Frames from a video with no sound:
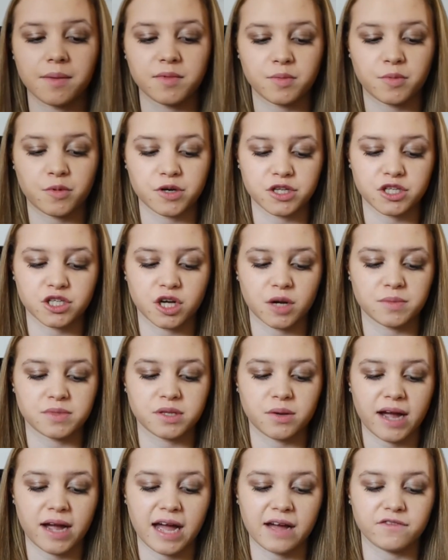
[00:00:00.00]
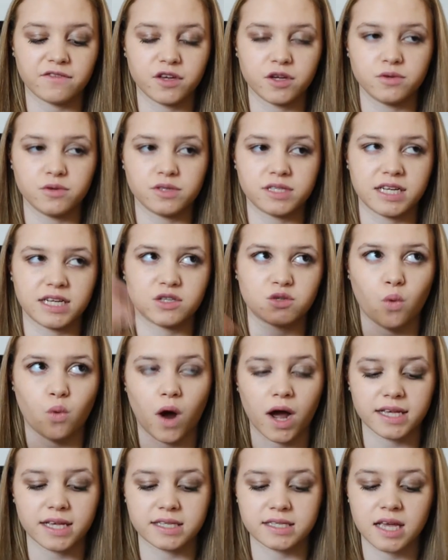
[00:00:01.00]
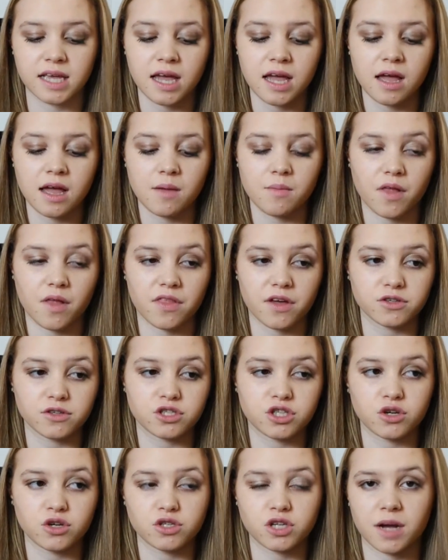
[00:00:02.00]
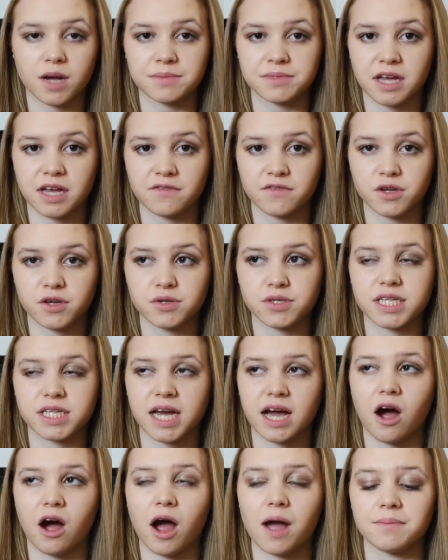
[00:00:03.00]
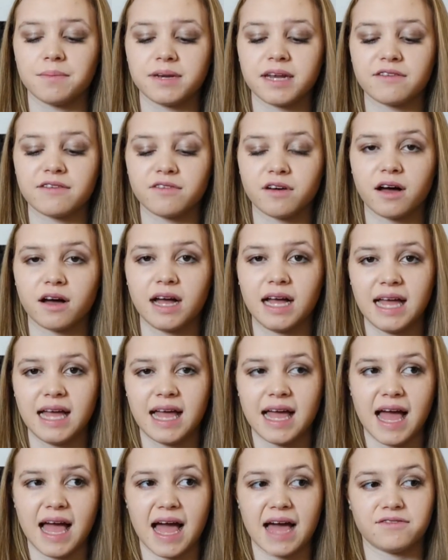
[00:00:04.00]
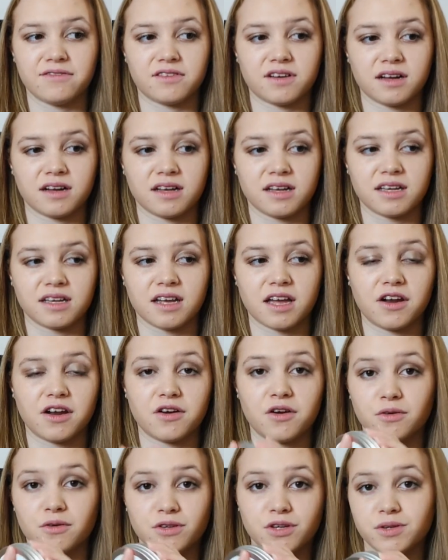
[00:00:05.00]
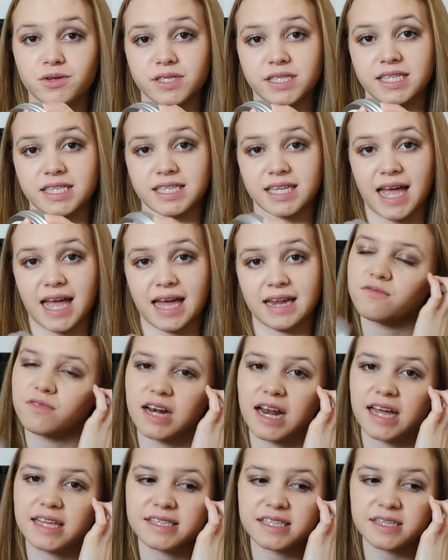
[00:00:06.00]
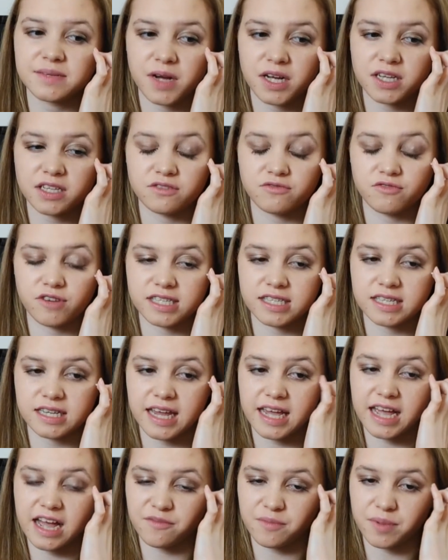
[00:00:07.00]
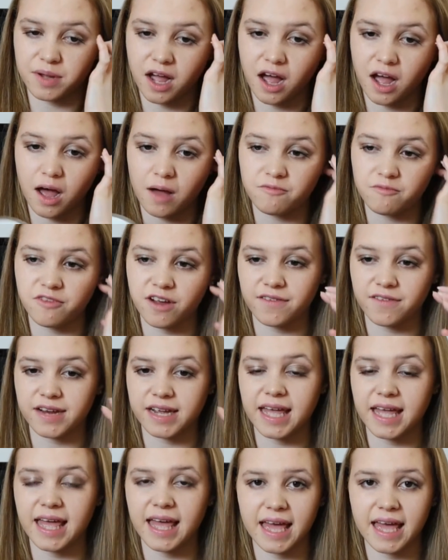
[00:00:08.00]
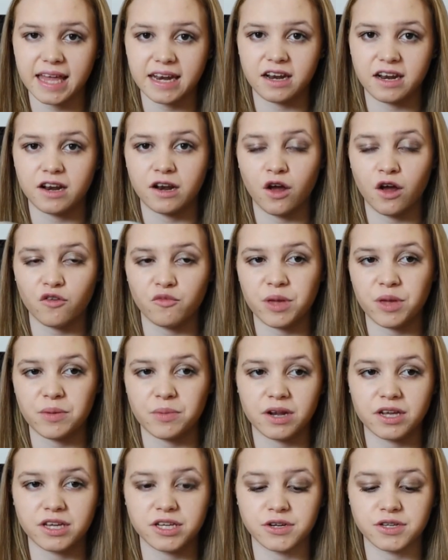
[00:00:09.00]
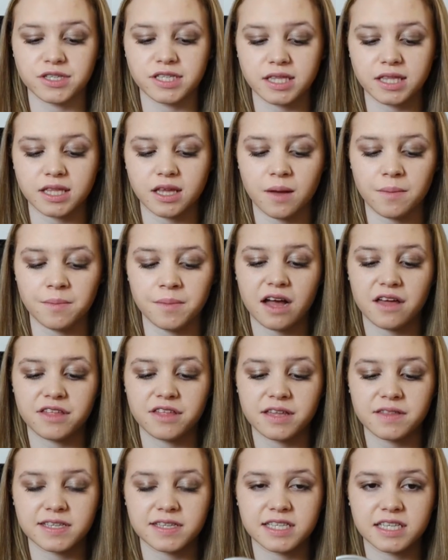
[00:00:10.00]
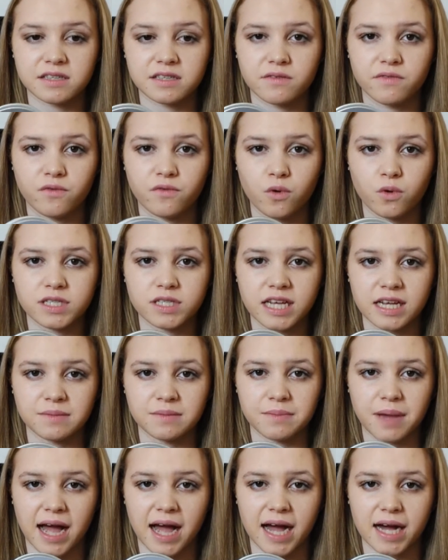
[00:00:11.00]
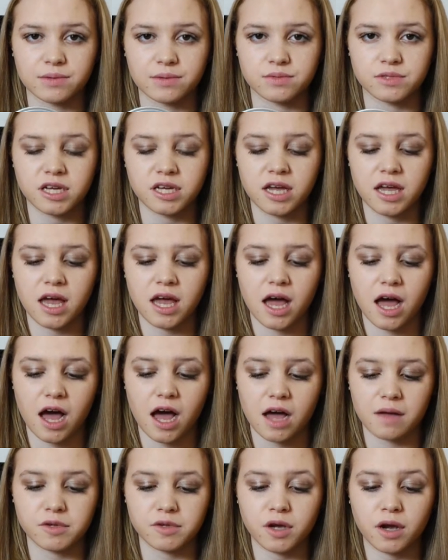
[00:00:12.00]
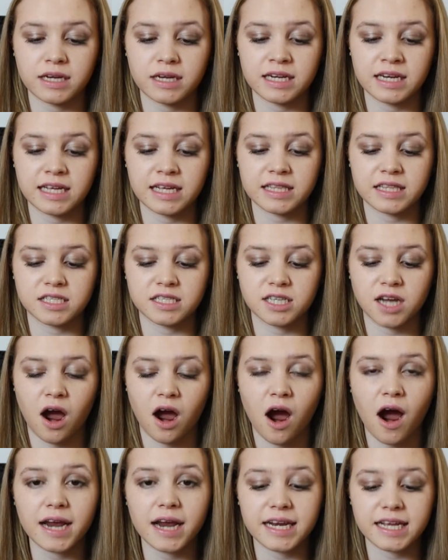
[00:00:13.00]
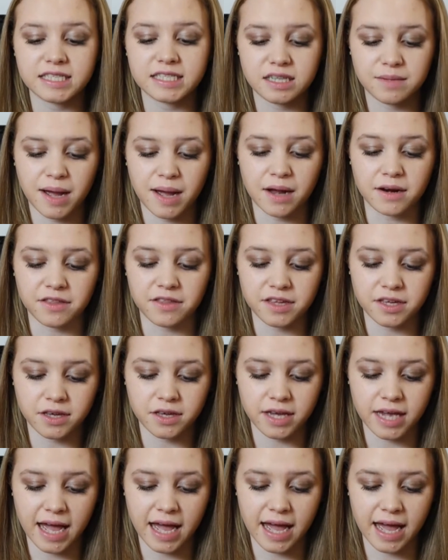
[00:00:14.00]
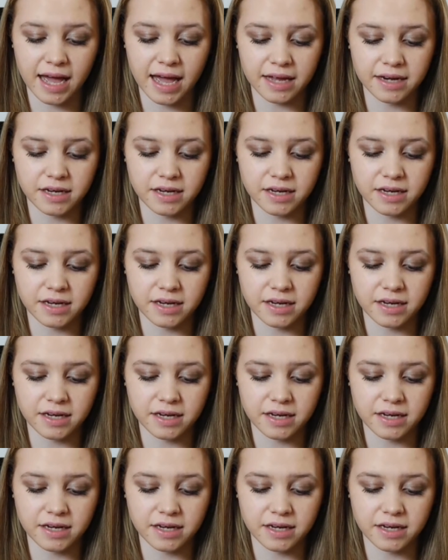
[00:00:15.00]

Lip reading: the Body Shop, so I have used it twice, but those 2 times that I've used it, I'm never ever going to not use this again. Cleansing butters recently have become very in, and a lot of people are using them. I think this is £14. You only need the tiniest amount. I think you get